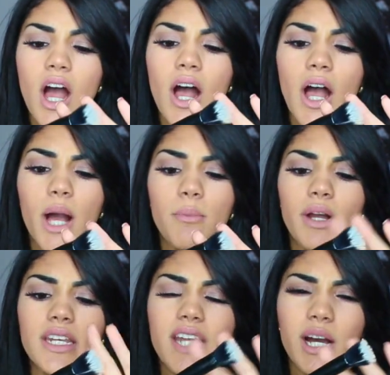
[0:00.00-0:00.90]

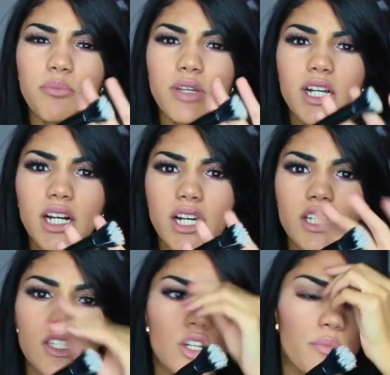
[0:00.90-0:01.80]
not
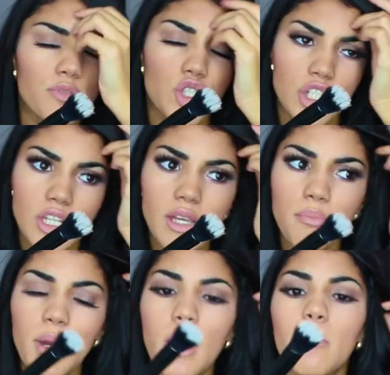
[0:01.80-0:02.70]
because they're
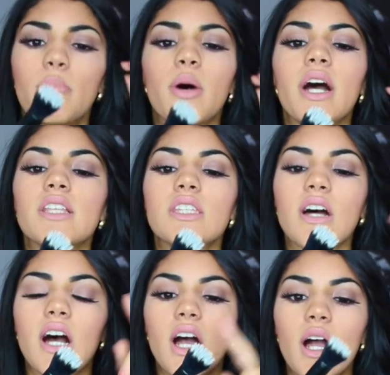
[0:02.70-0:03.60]
cheap, but
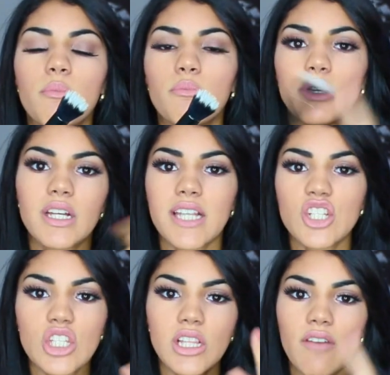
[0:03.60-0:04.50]
because I
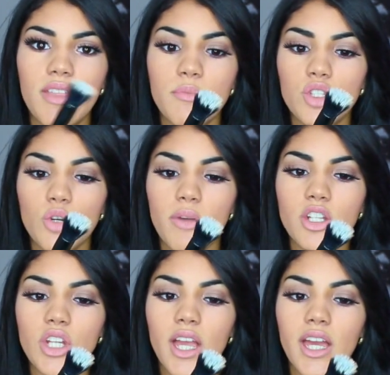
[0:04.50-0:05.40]
just love them so
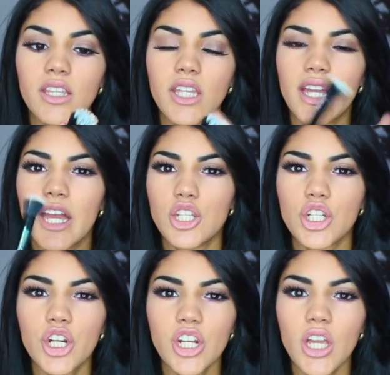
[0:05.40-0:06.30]
much and they get
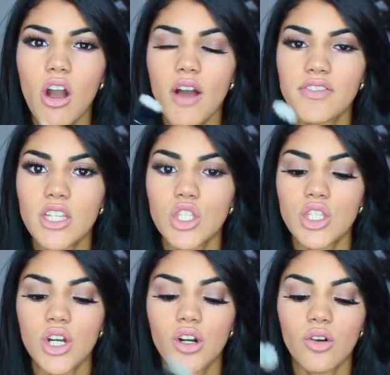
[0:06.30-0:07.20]
dirty often.
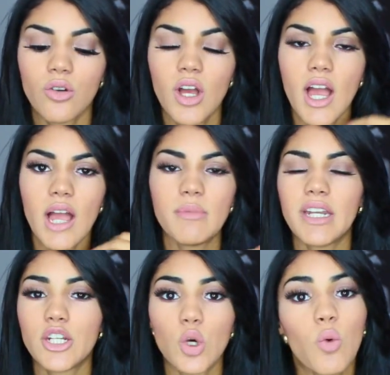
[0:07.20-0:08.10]
So I mean,
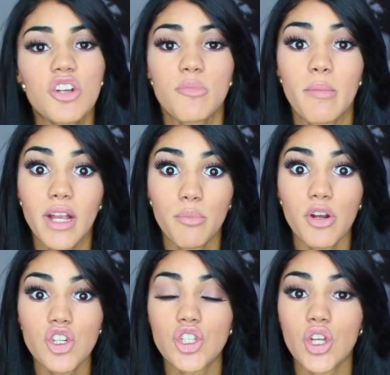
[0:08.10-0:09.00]
I don't wash my makeup
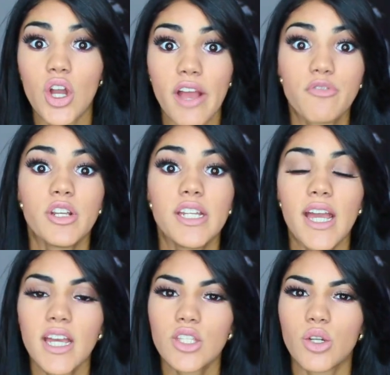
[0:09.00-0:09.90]
brushes every
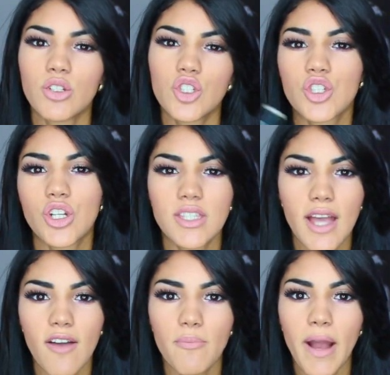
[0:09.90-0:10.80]
day, so it's just good to
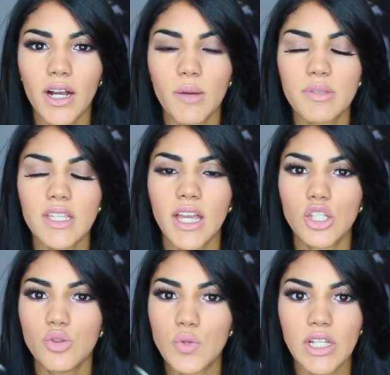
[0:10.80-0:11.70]
have backups
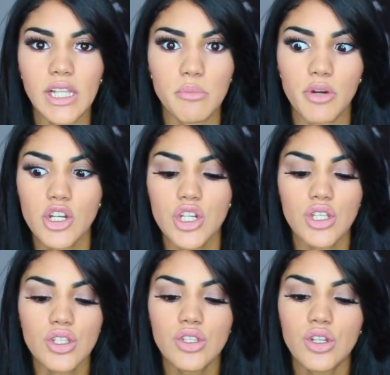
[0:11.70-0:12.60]
and use clean
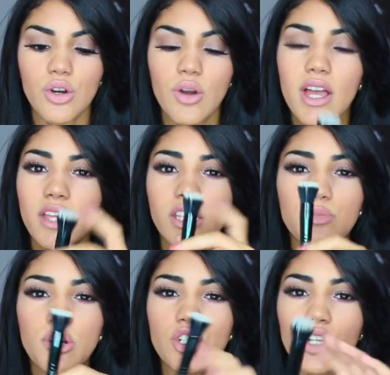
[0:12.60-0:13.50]
brushes. So these
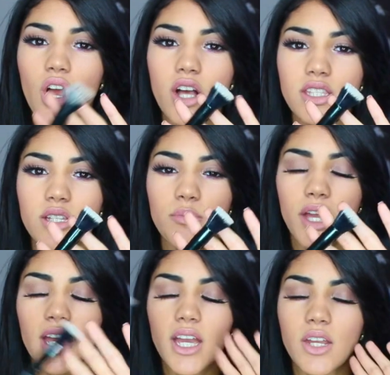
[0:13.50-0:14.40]
brushes are awesome,
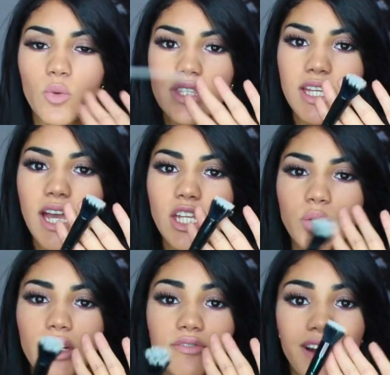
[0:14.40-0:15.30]
and once again,
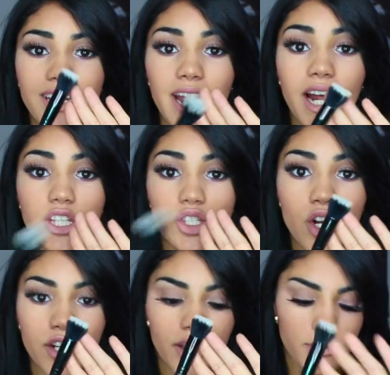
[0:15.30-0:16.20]
you can find it at
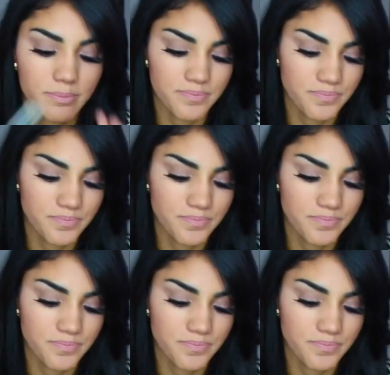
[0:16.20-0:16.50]
Target.